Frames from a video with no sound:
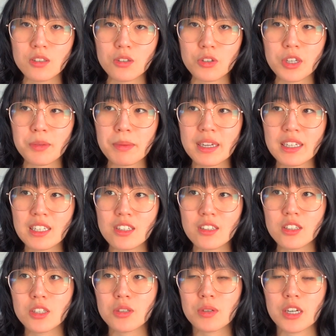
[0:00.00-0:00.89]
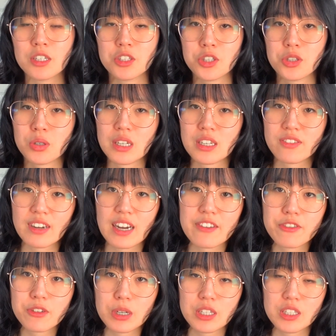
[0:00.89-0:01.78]
or you might need to do
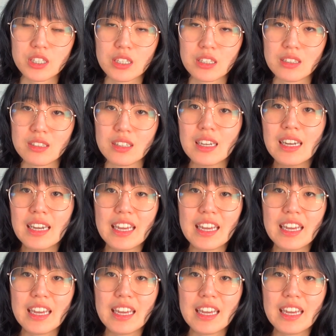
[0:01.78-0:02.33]
125 questions